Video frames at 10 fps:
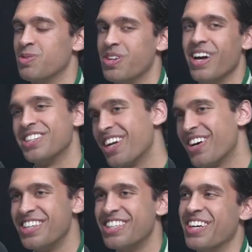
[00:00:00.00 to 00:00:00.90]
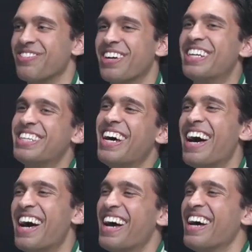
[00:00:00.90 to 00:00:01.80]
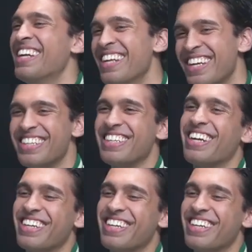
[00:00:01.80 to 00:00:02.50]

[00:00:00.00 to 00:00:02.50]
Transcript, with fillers: So yeah, shout you out Ishan, man. Yeah, I know for real. yeah.